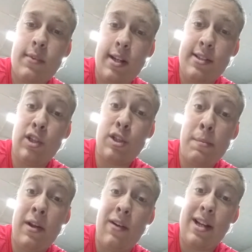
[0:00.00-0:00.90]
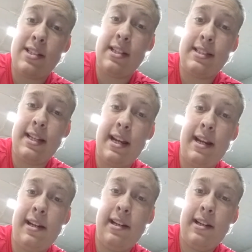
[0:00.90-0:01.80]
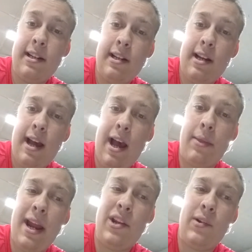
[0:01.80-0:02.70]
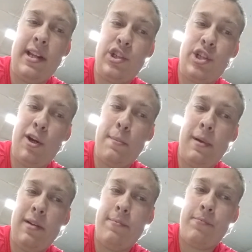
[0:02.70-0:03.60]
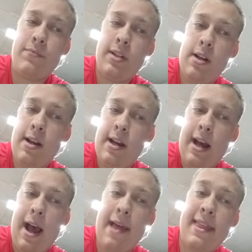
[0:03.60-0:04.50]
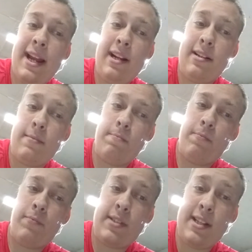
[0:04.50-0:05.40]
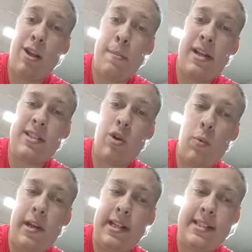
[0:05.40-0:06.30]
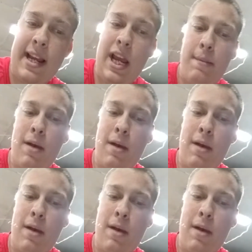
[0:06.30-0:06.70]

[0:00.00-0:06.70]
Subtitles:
So it's going to be interesting to see how they do this year, but I think Southern Miss will win this game.